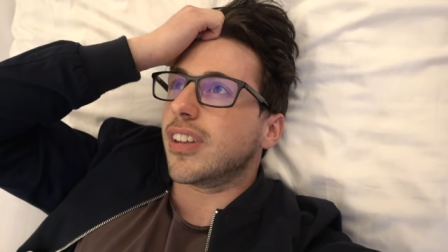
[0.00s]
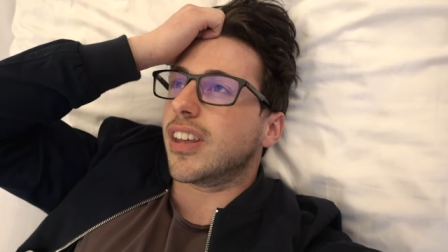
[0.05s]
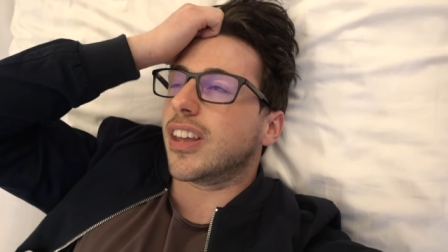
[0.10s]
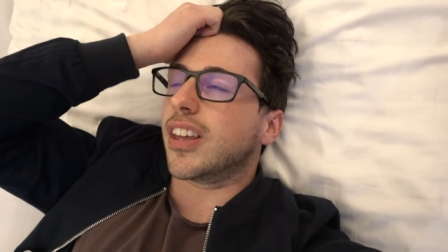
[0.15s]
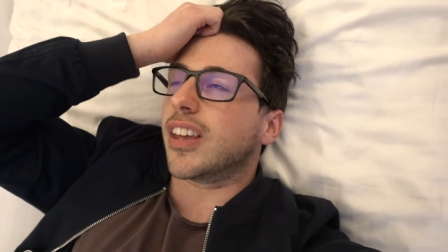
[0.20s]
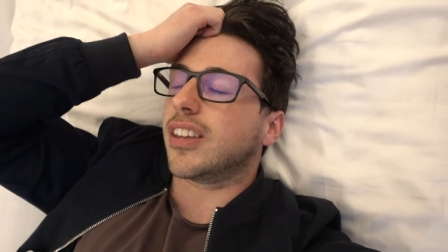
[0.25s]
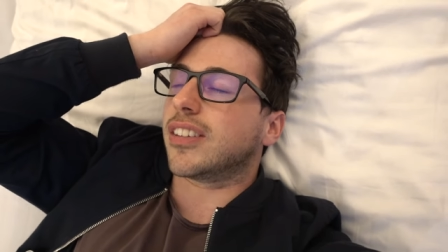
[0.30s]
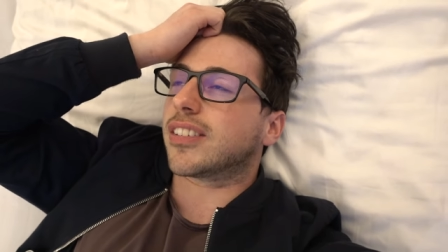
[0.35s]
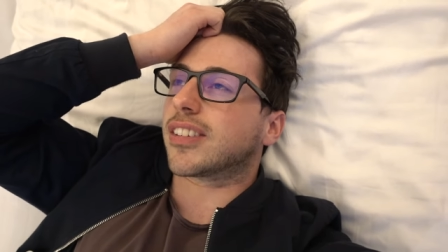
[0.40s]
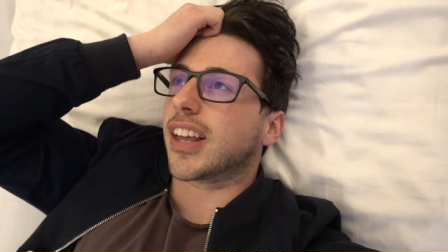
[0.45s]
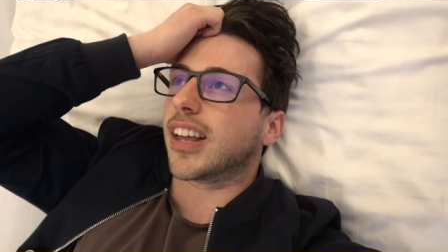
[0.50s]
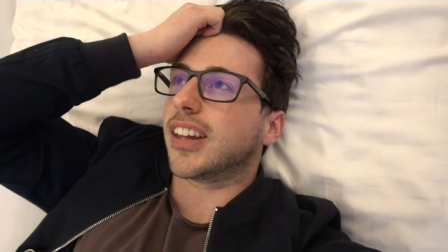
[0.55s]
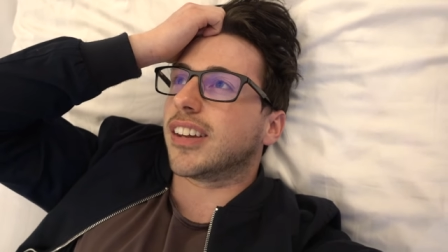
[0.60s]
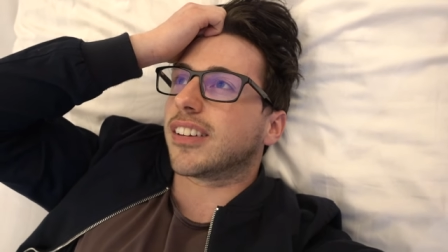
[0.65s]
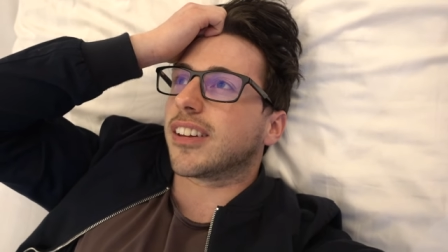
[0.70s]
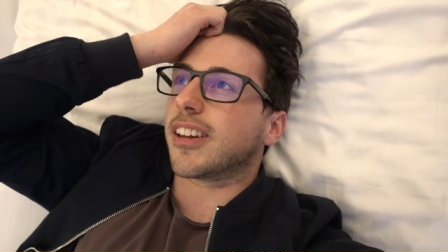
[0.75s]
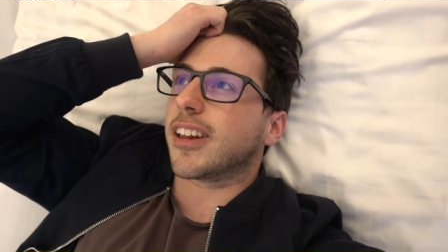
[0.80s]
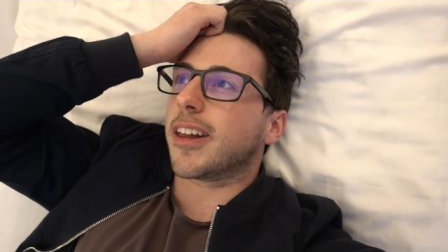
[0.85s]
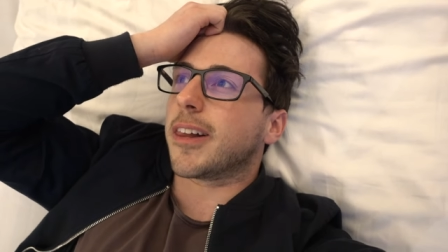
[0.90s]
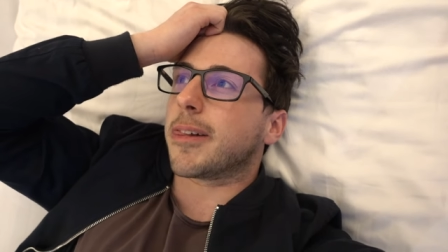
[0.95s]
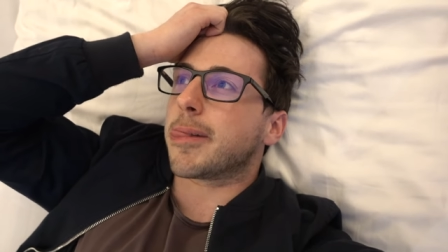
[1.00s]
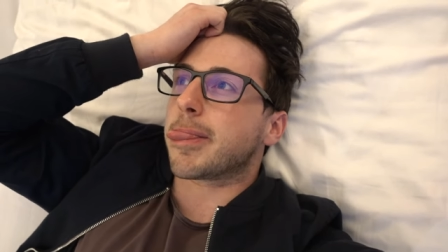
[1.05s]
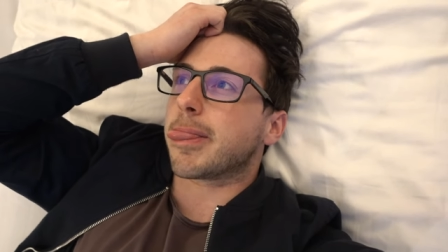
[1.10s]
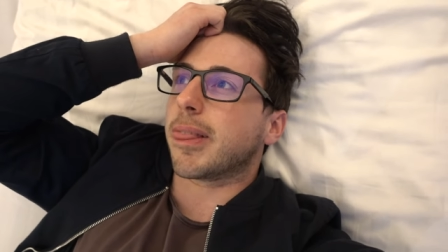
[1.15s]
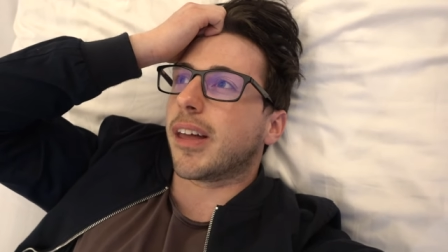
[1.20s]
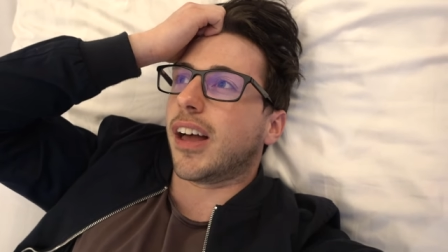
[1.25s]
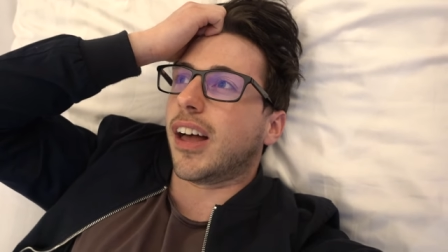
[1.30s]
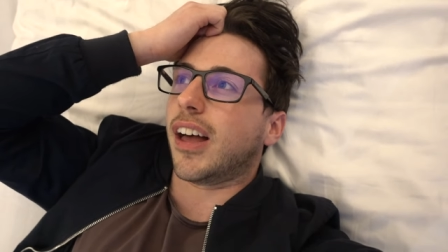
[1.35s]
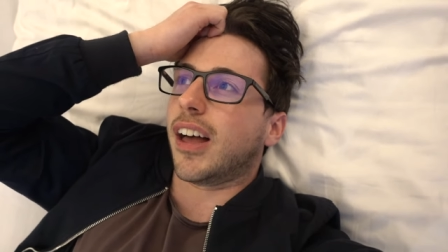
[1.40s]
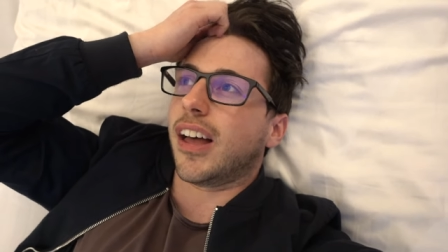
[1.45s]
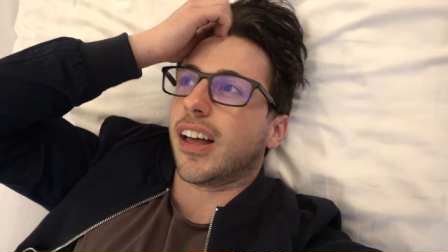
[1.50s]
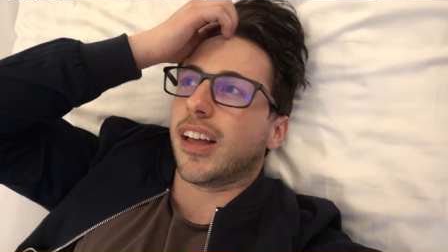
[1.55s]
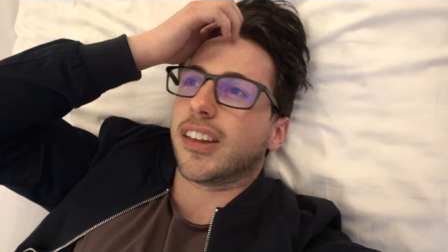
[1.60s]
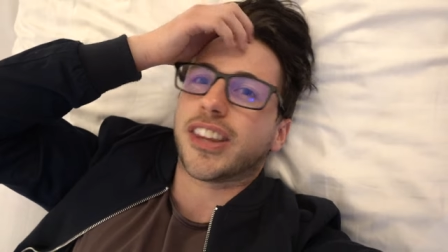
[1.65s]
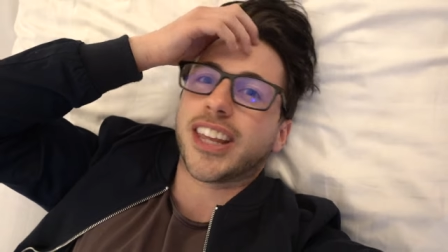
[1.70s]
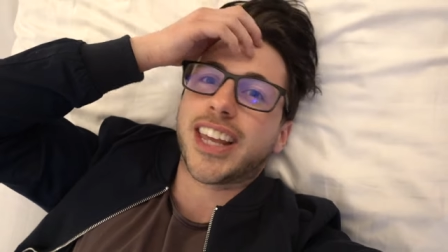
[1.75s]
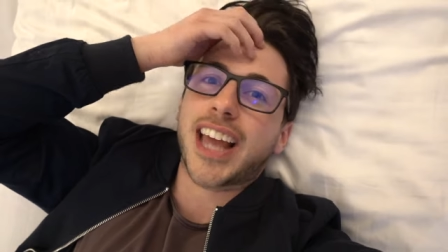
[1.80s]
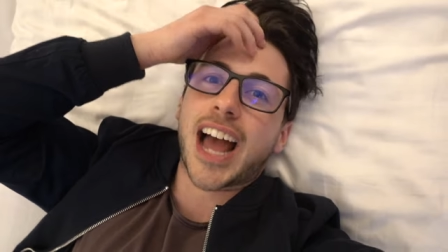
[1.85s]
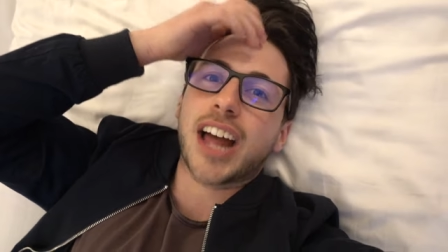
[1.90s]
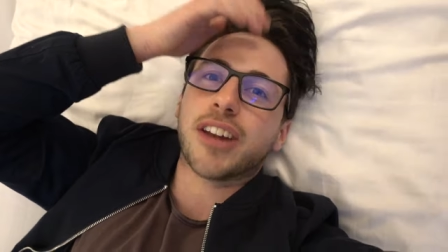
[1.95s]
he said uh,
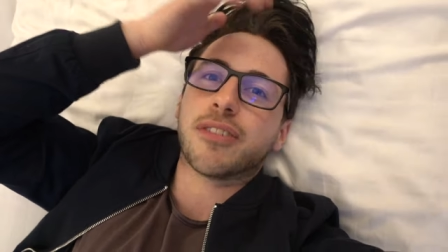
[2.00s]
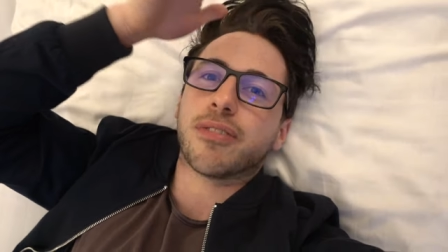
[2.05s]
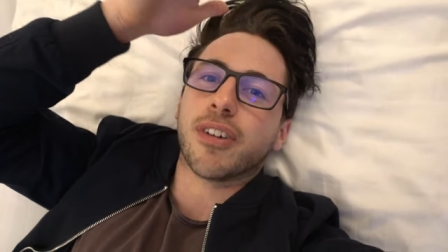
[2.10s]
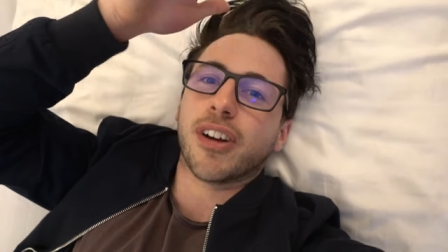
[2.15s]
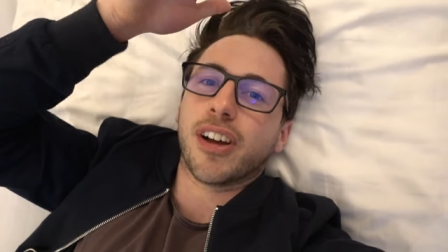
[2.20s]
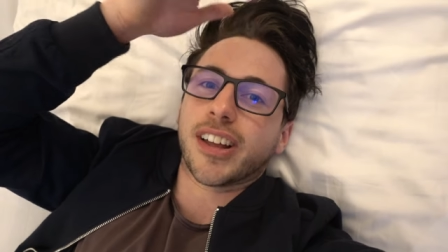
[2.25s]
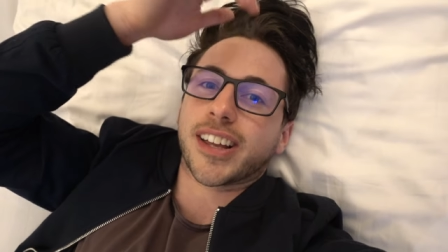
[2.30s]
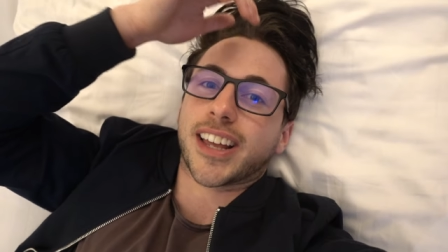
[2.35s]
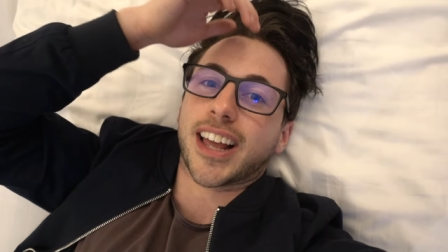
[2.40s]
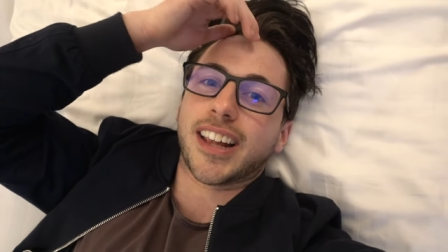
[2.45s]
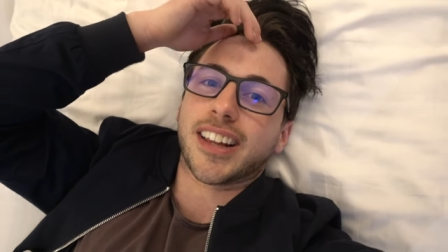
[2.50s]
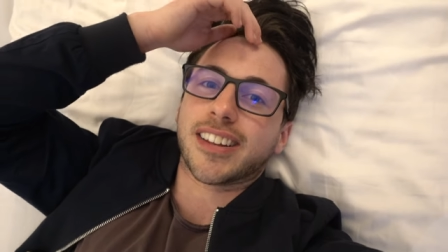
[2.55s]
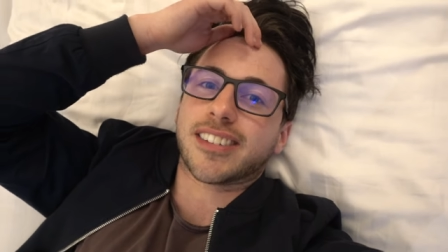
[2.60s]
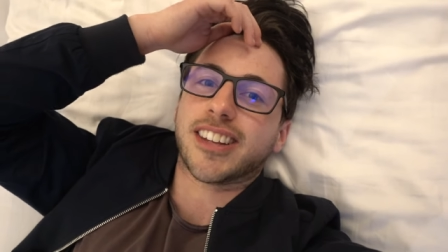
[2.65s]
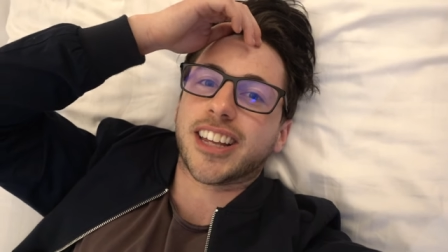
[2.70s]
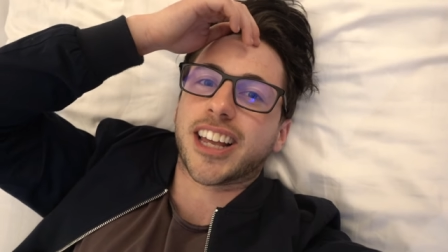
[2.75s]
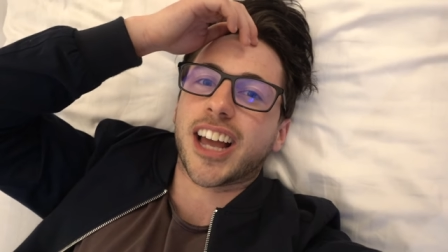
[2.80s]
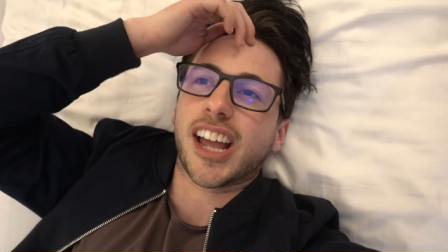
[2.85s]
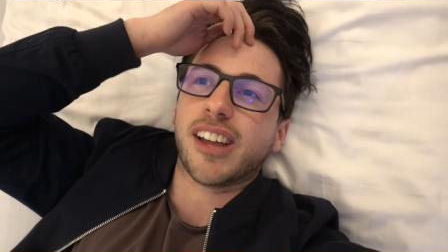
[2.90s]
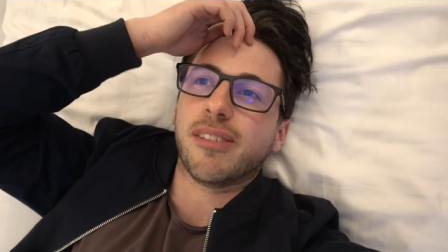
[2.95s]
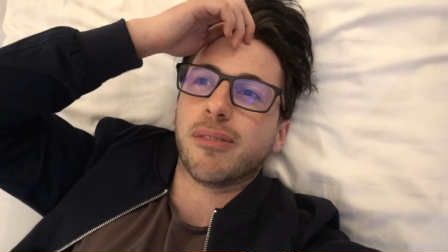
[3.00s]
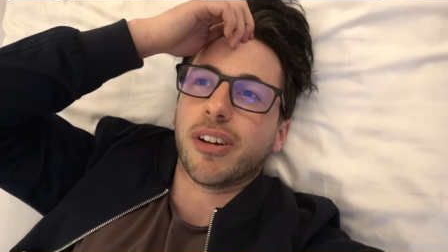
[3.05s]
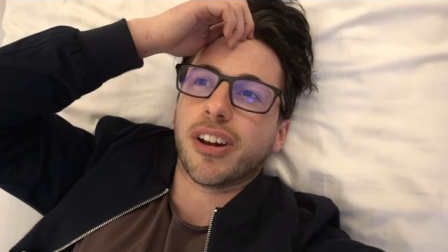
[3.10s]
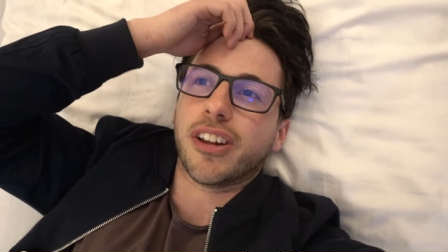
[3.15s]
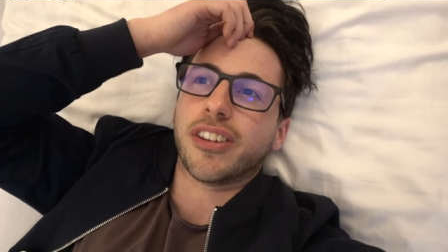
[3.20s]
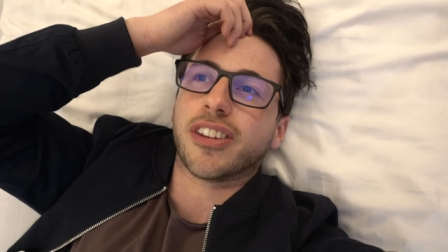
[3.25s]
the advert Galaxy came on.